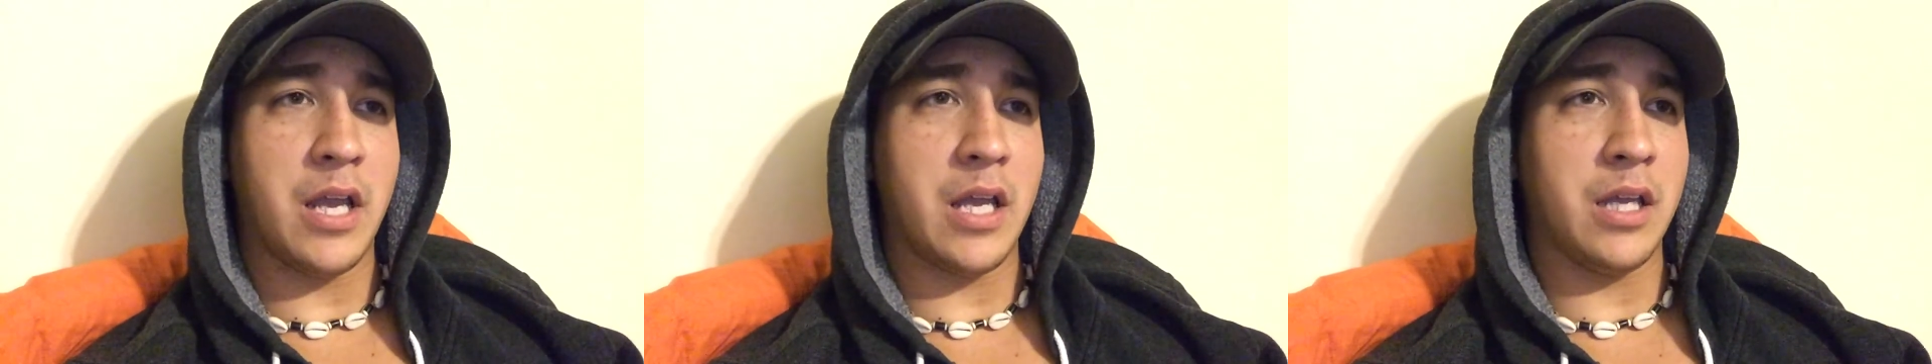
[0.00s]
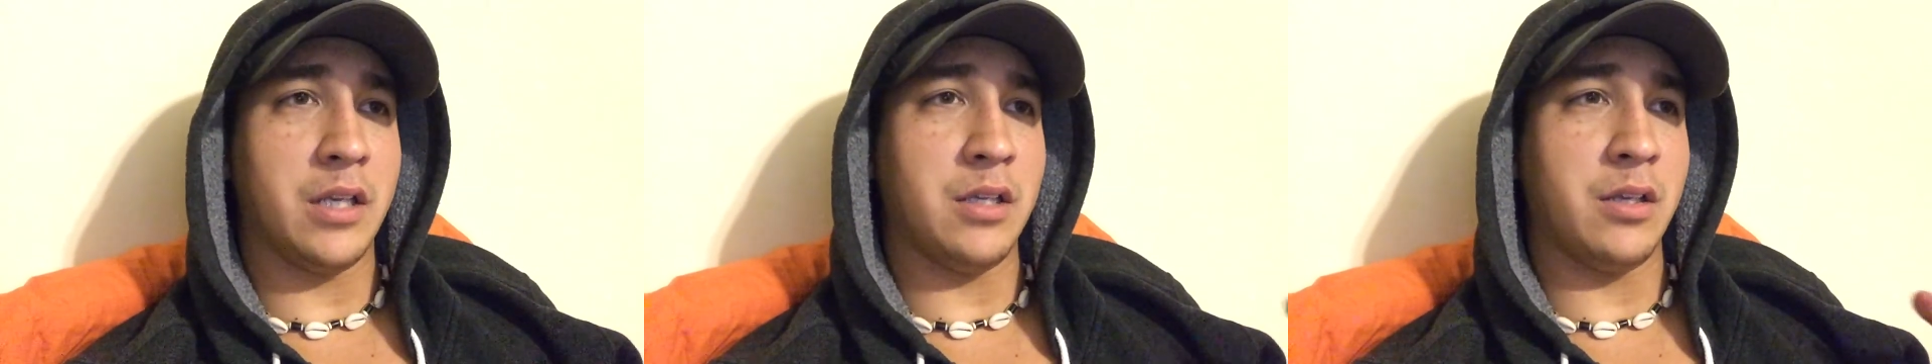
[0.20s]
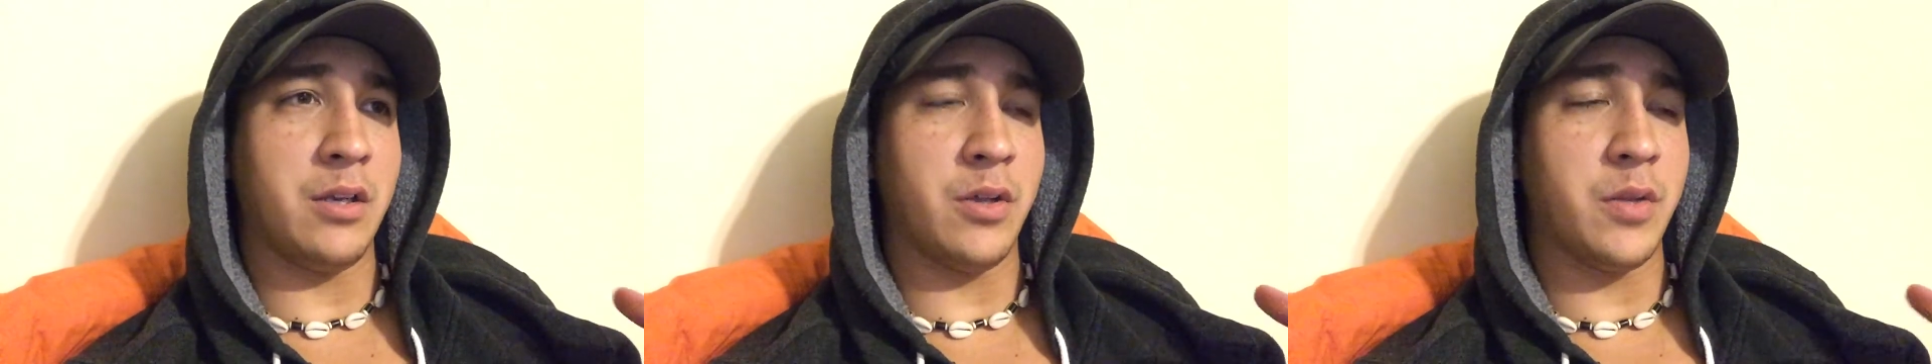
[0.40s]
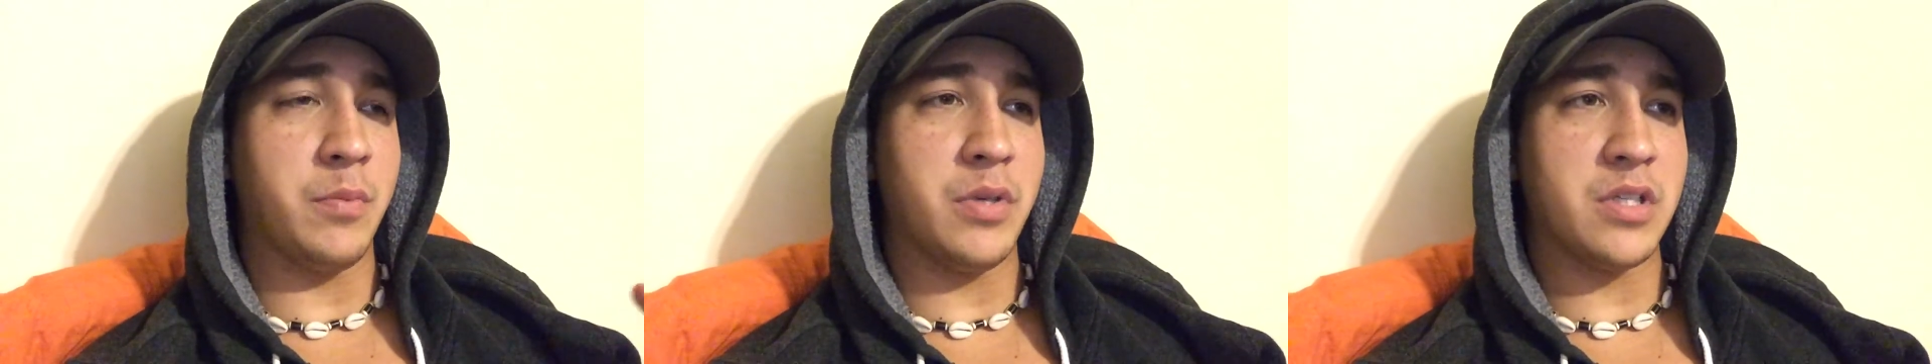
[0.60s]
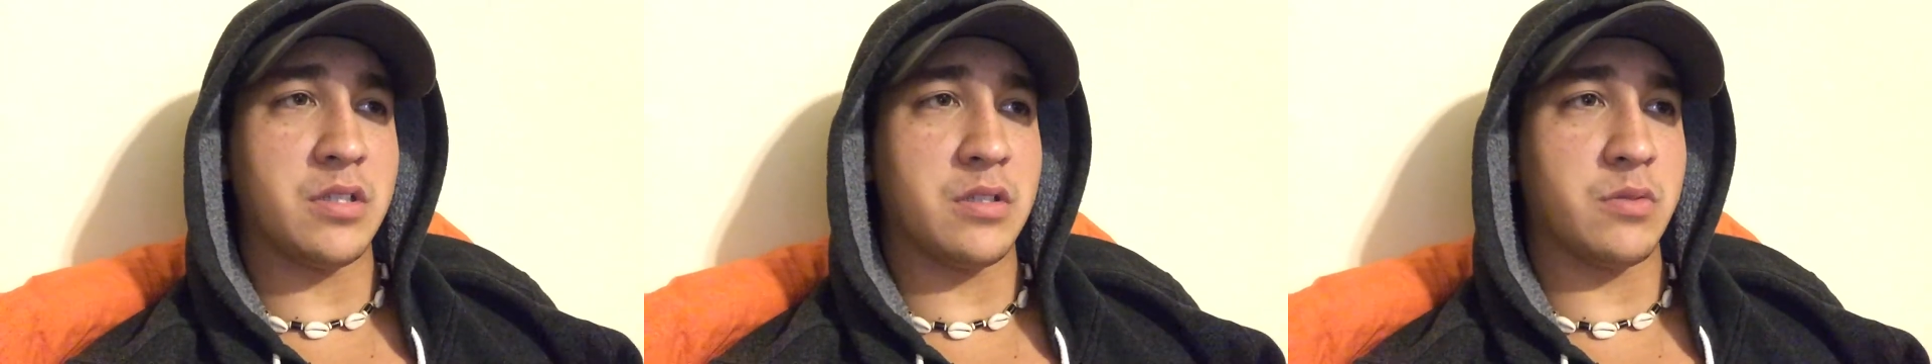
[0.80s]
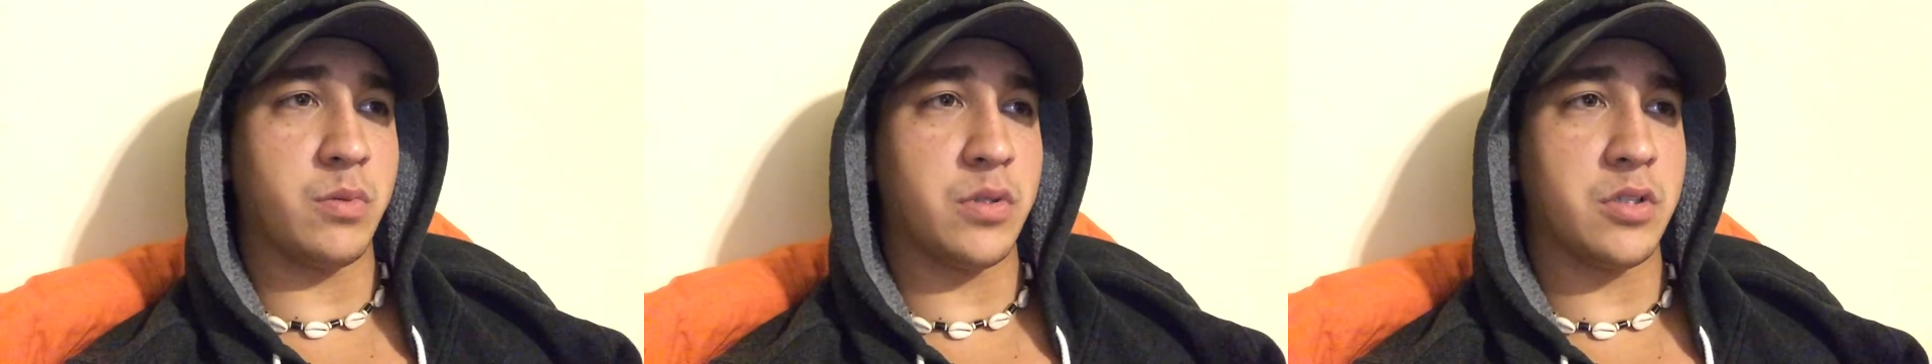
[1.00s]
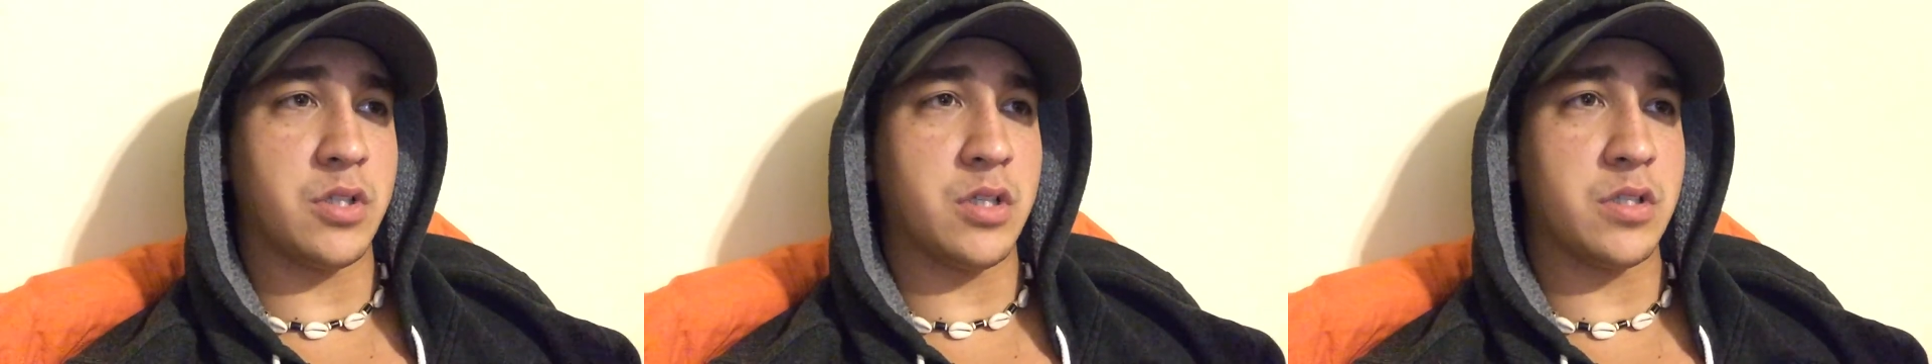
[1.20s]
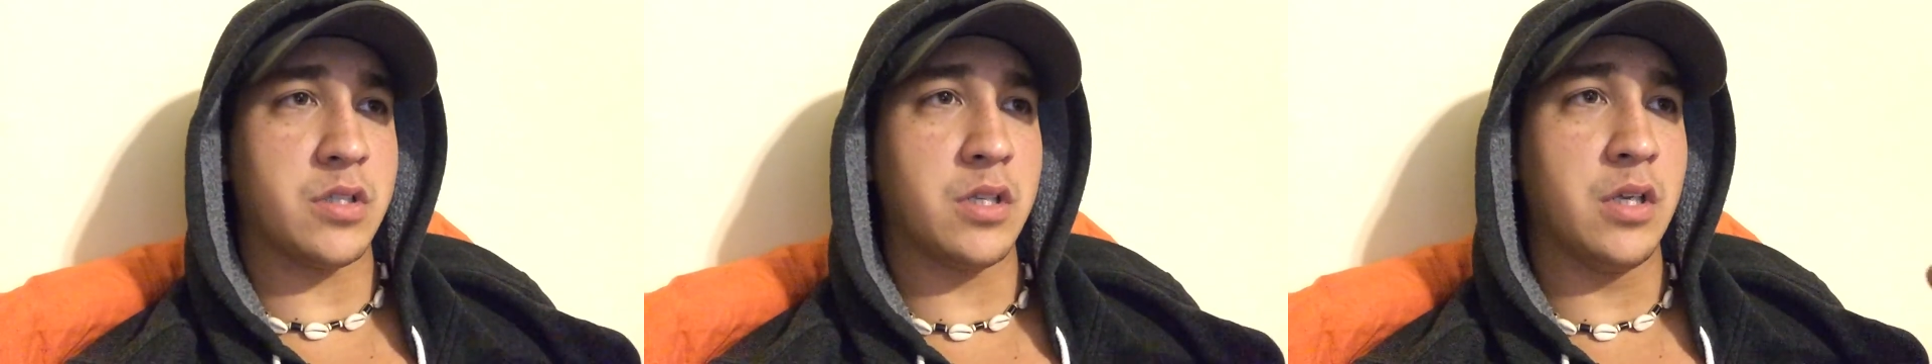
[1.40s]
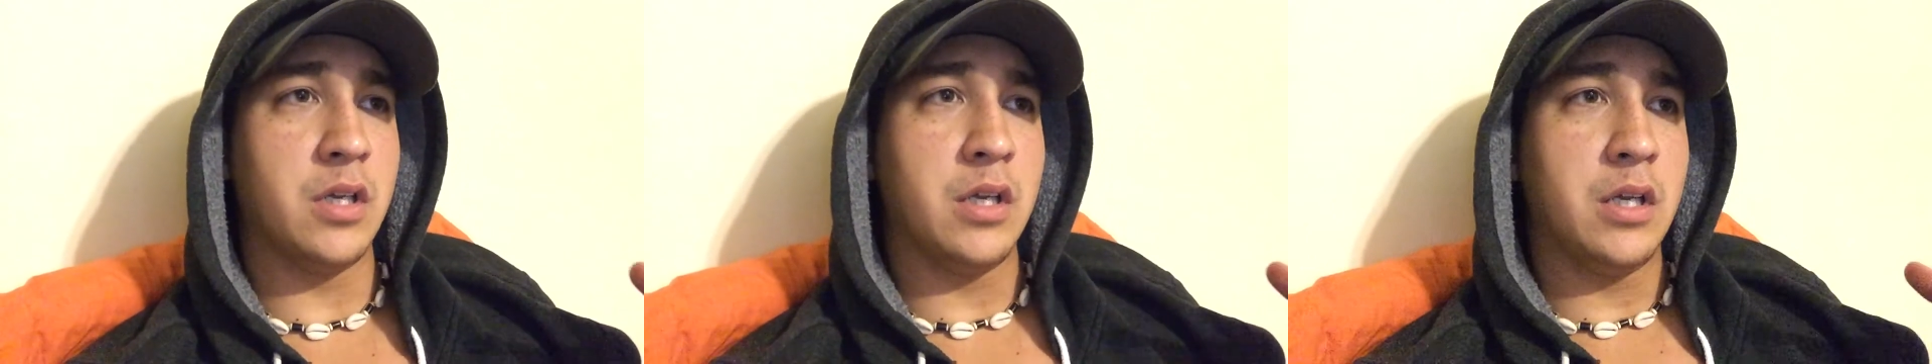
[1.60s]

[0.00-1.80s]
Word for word: and you know, the business was just,